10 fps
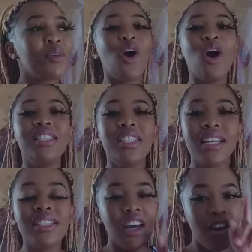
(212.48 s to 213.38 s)

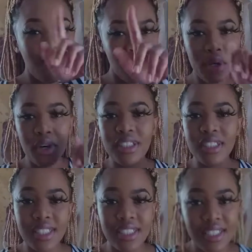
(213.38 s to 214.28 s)
Content, very
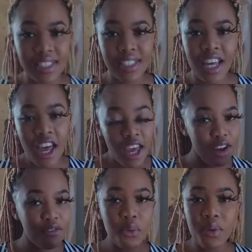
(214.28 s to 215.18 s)
consistent.
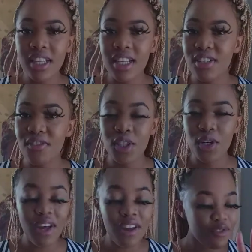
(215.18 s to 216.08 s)
Every week there's a
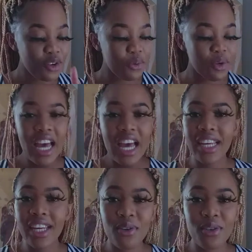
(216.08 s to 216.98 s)
video. Every week I
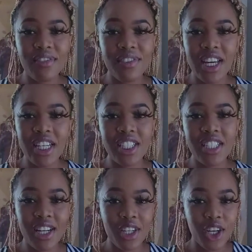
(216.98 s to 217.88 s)
get a notification
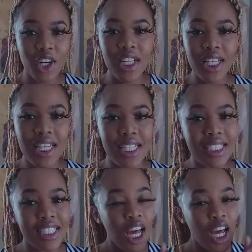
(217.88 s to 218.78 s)
that girl
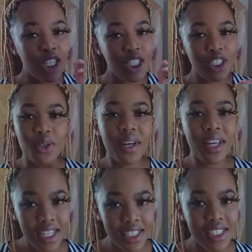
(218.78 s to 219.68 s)
is
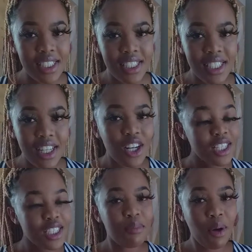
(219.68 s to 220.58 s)
doing it. Girl
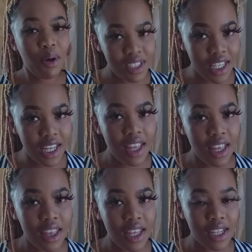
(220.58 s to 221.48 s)
is posting
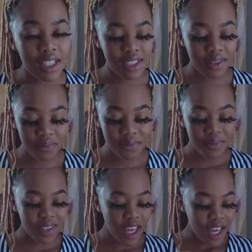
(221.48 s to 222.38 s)
the things.
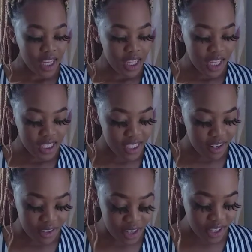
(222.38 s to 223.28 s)
Yes,
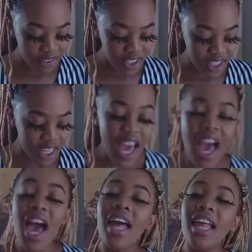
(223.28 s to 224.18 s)
everything Vee.
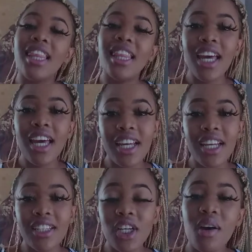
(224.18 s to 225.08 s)
And
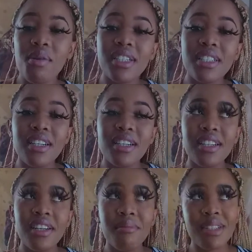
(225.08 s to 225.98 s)
then in our
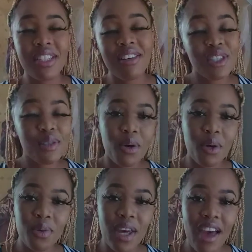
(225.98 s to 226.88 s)
number 7
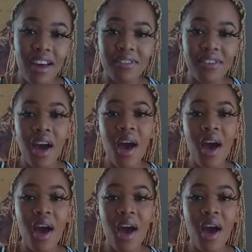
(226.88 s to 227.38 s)
spot, we have